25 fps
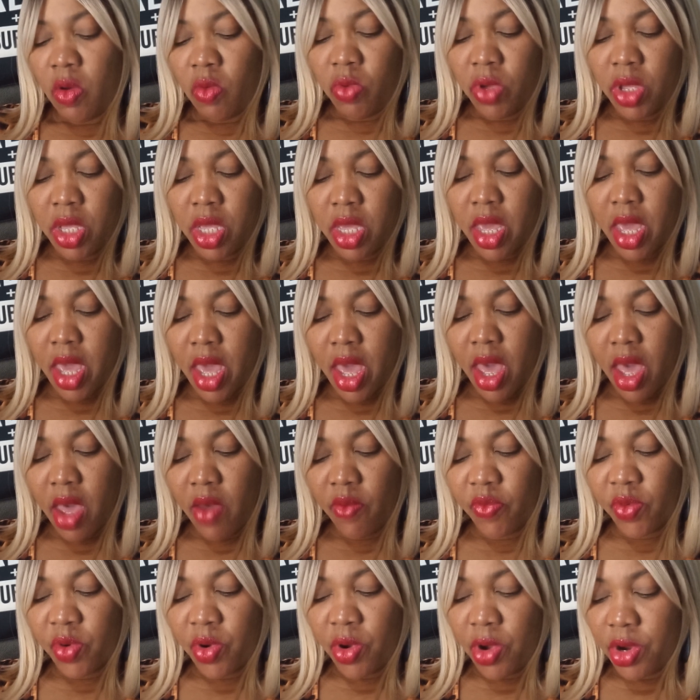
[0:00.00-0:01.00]
We
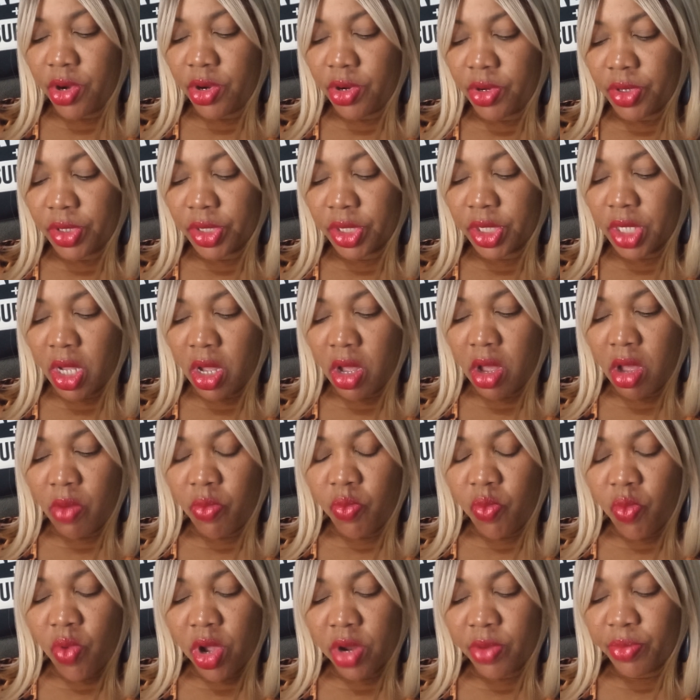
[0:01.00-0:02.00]
have Kronos
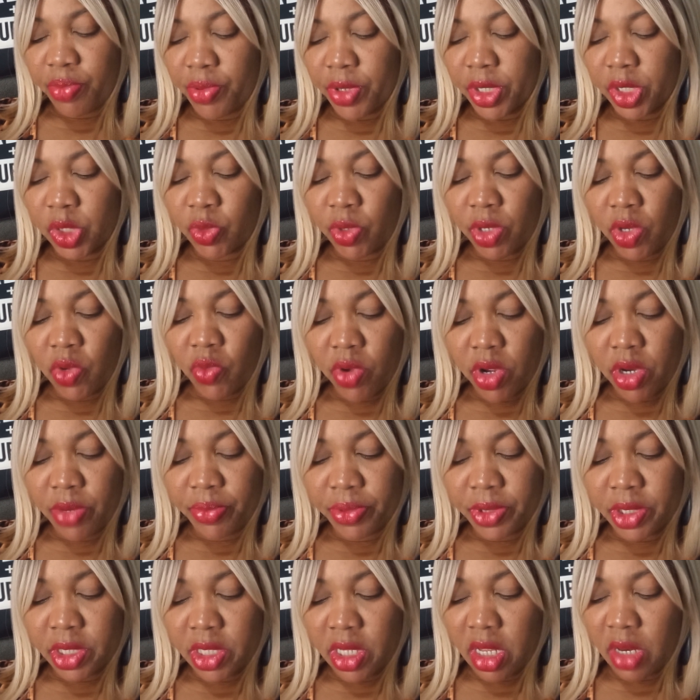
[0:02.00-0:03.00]
up
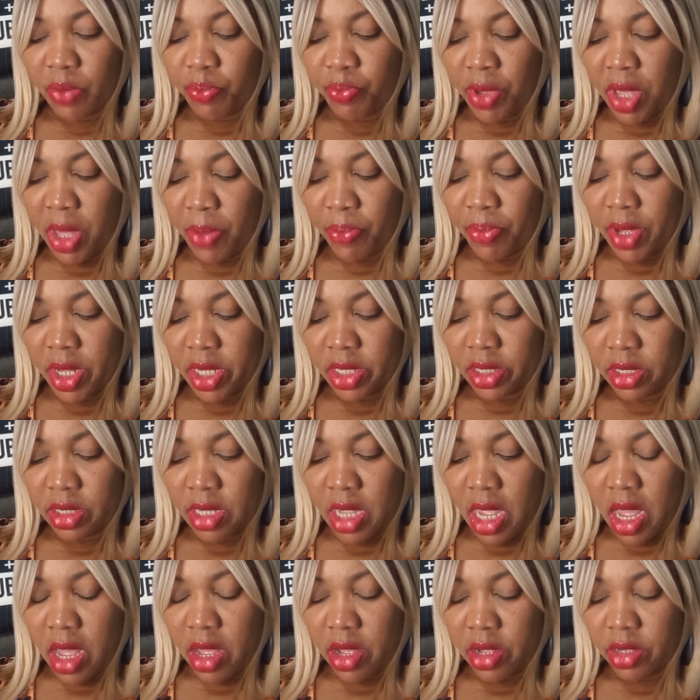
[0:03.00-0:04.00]
1.21%. Pepe is
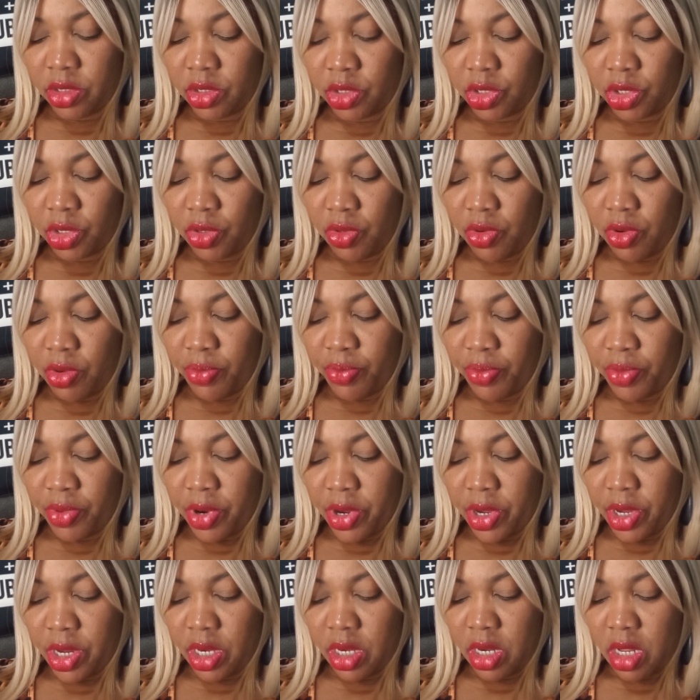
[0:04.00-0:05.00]
down
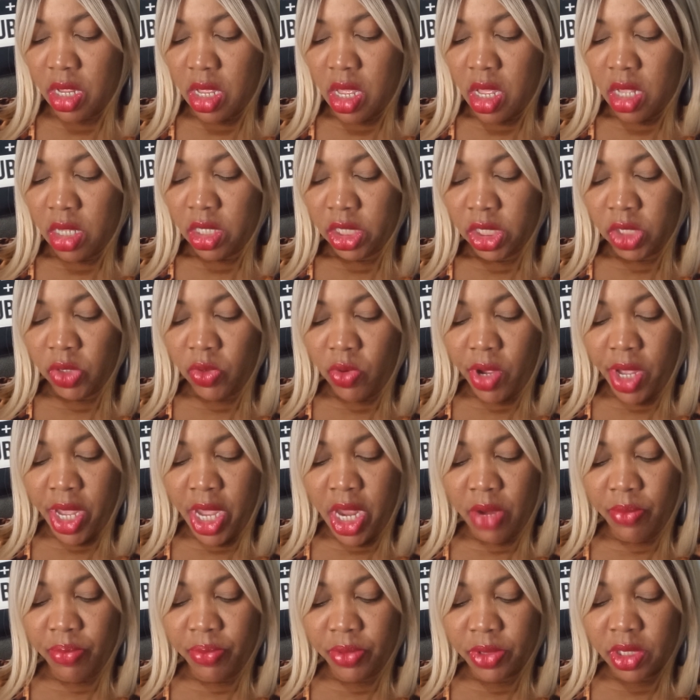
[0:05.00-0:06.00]
0.08%,
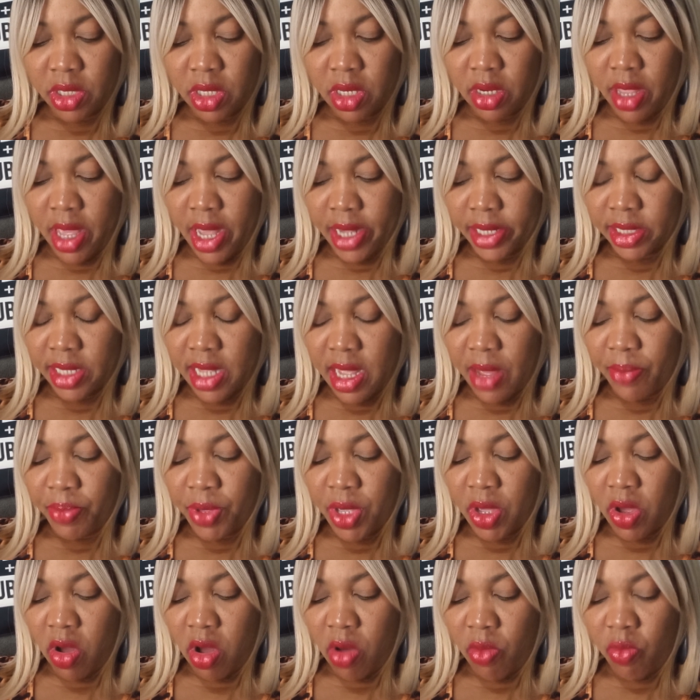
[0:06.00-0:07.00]

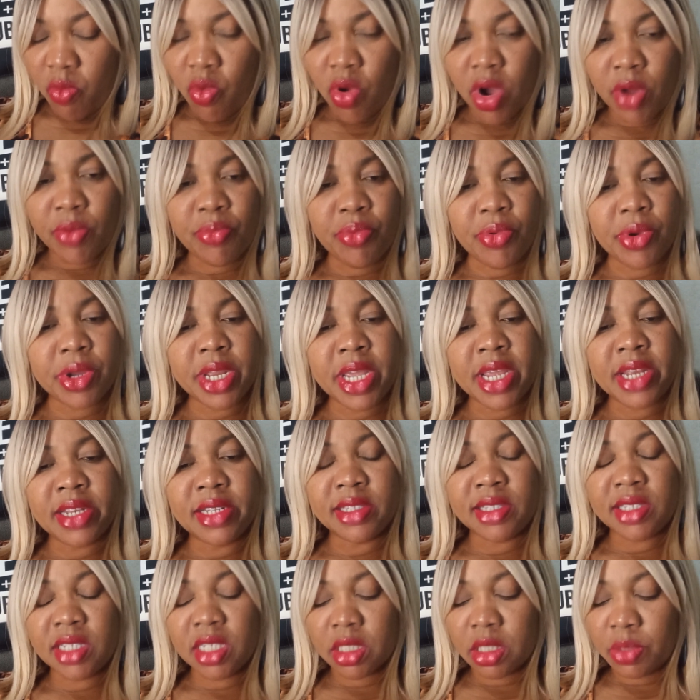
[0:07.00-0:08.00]
XRP up
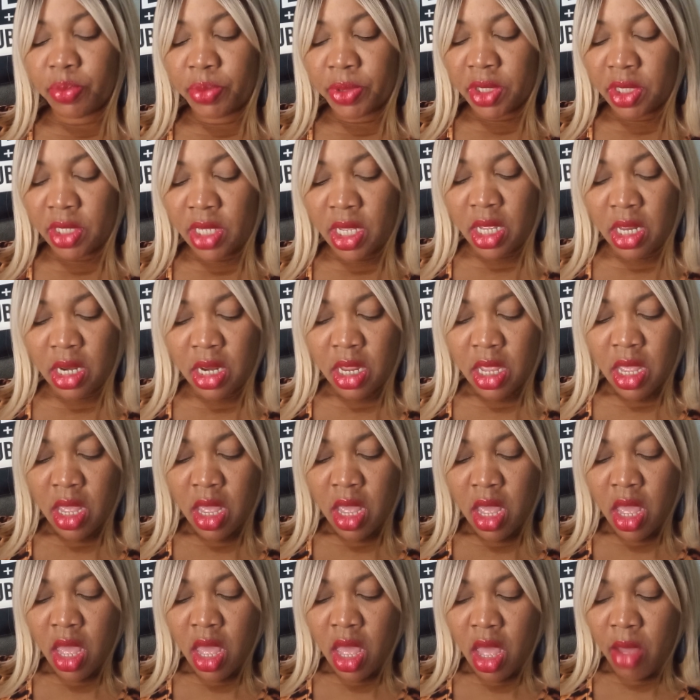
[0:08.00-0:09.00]
1.86%,
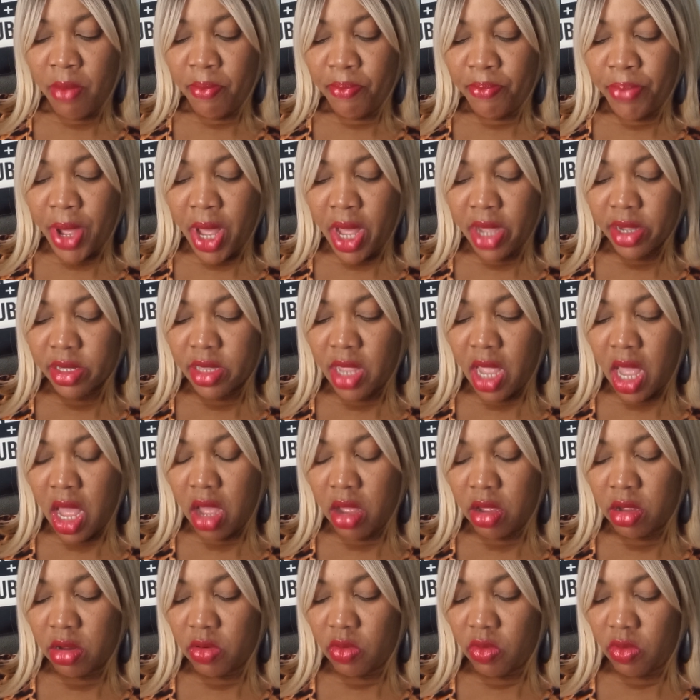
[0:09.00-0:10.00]
Bank
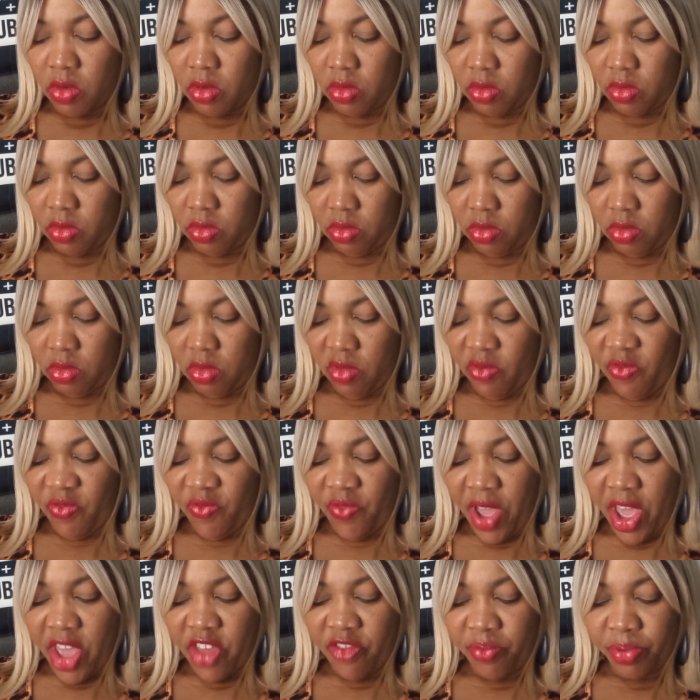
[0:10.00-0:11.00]
down
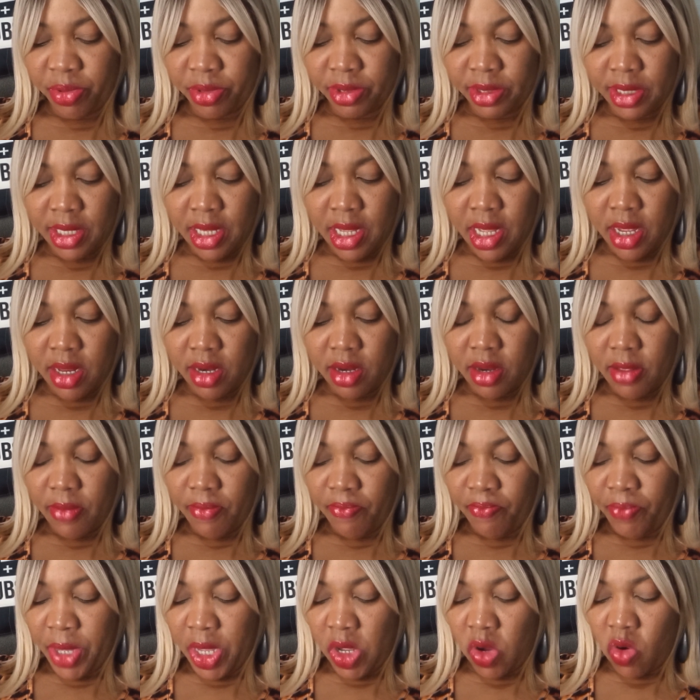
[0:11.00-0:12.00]
5%,
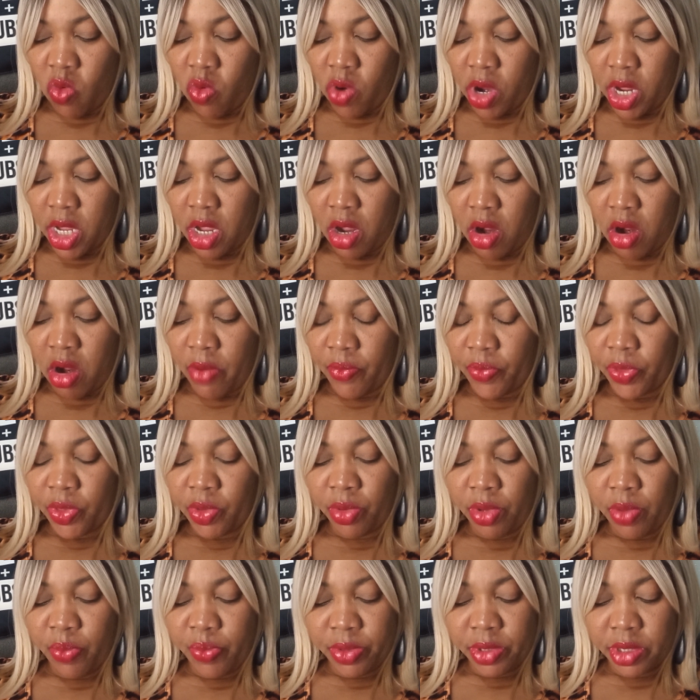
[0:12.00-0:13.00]
Bitcoin up
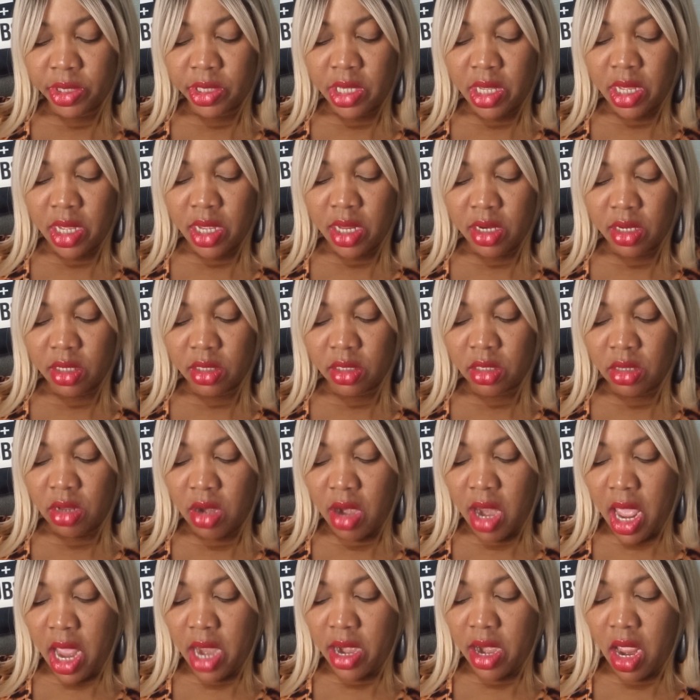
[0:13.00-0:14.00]
3%,
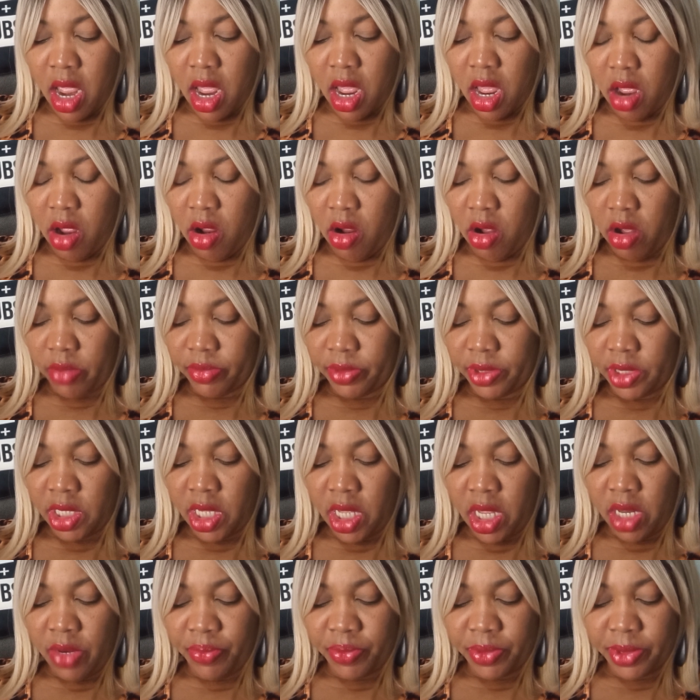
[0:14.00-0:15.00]
Solana up
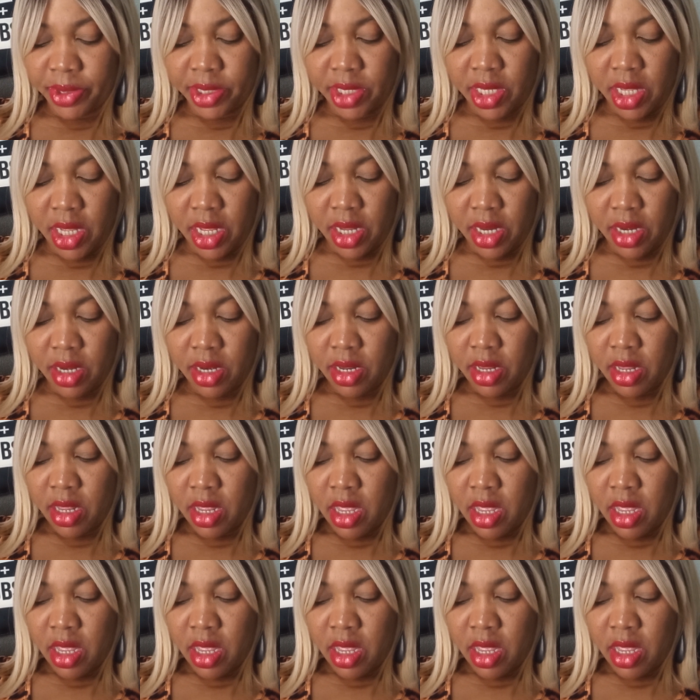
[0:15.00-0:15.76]
10%,